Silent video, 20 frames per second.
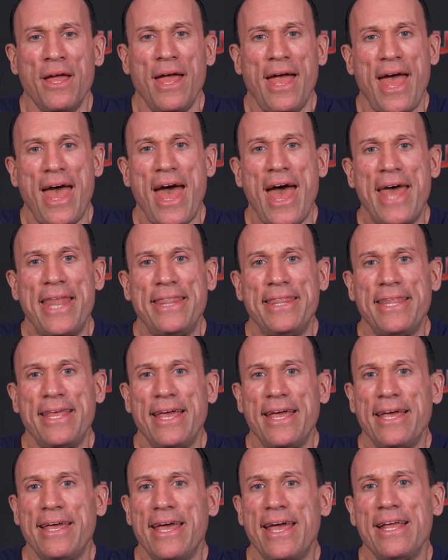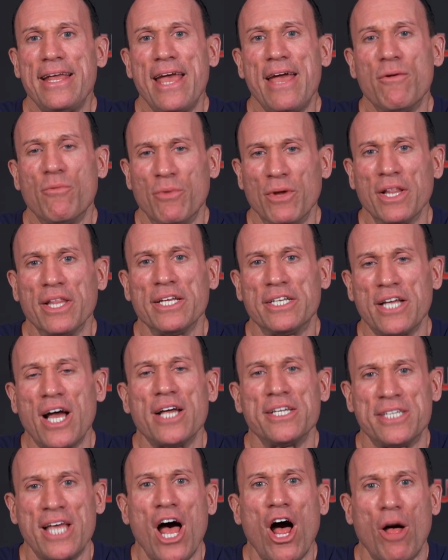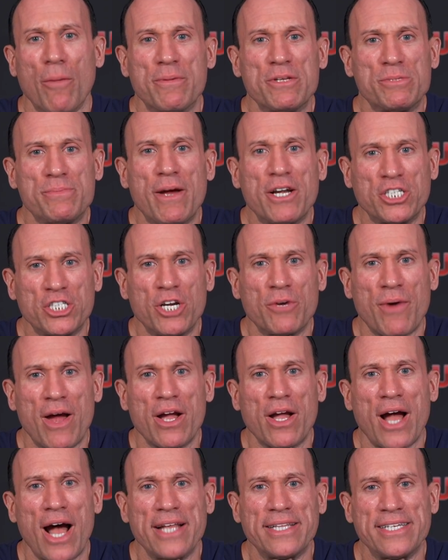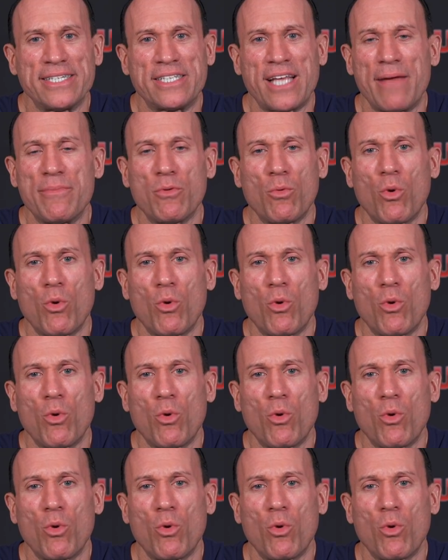And it, it really does help, especially around contest time.